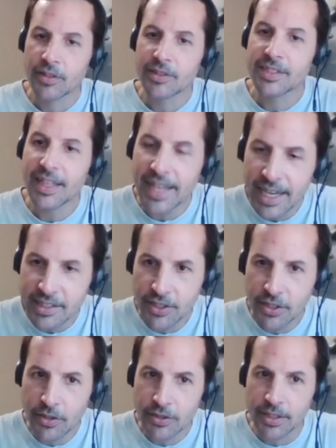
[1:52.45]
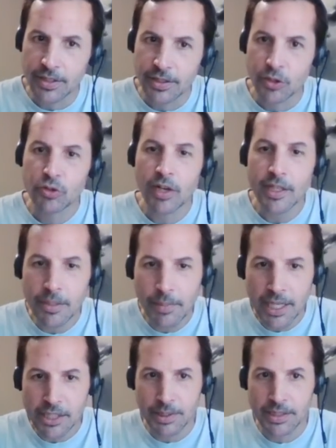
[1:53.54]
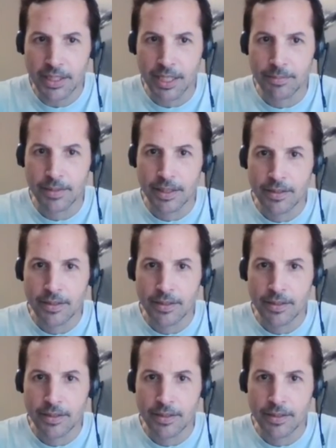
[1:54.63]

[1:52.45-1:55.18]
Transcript: you can see the execution, you trust the management team.